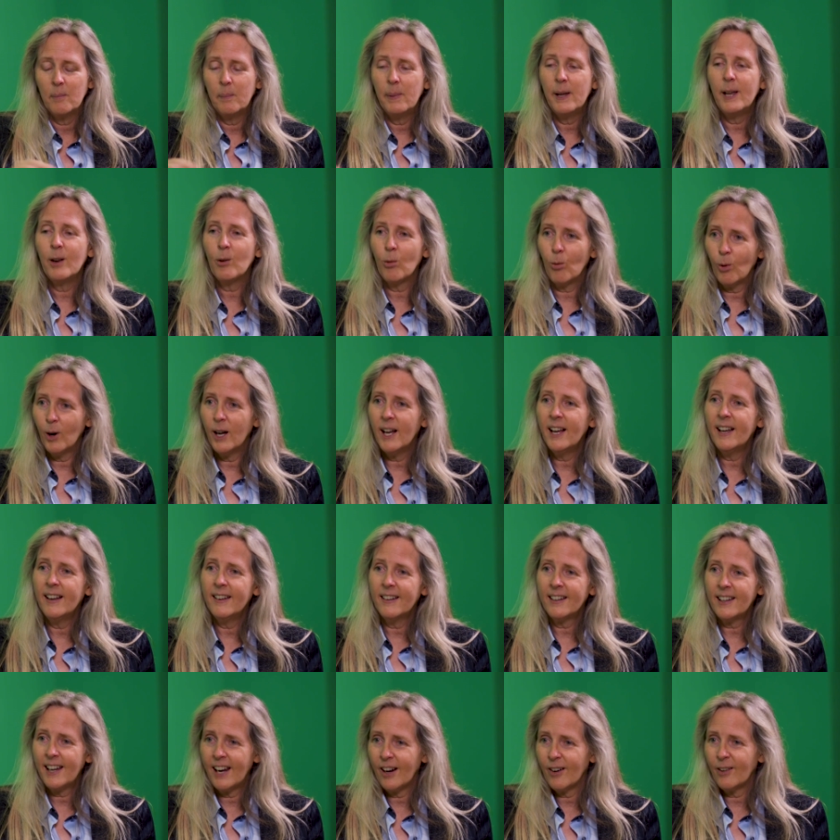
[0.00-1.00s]
be
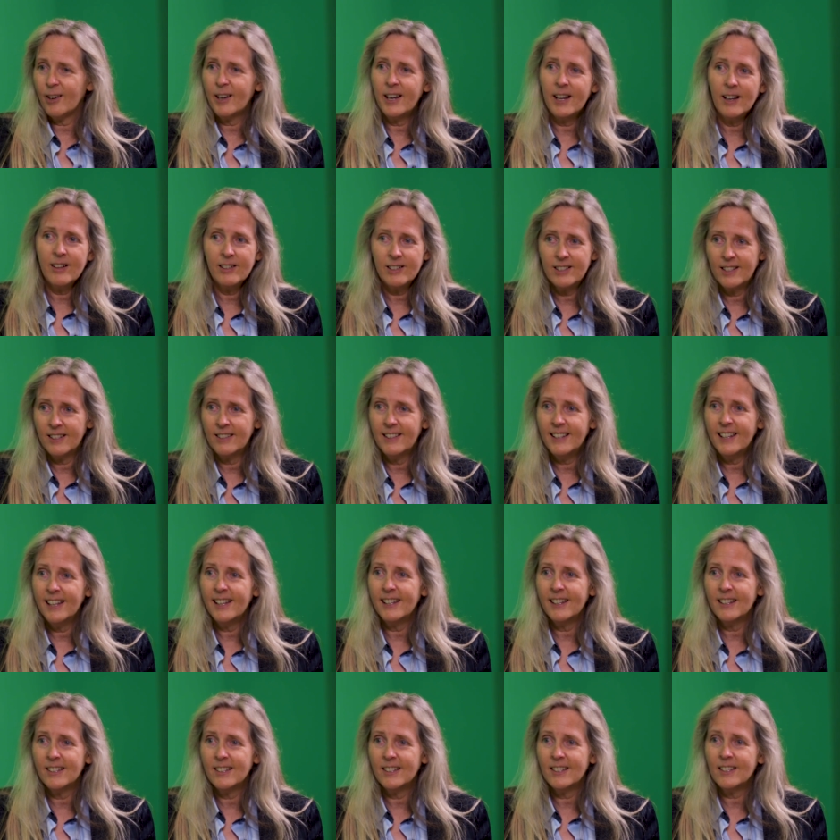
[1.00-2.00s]
run and carried out to
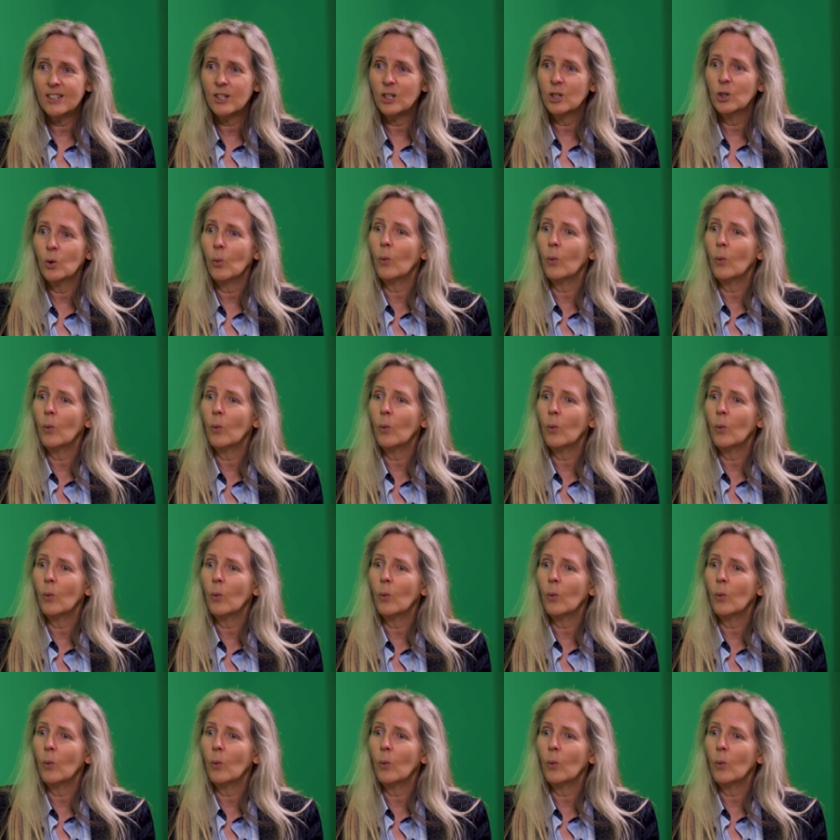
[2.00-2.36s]
the end. You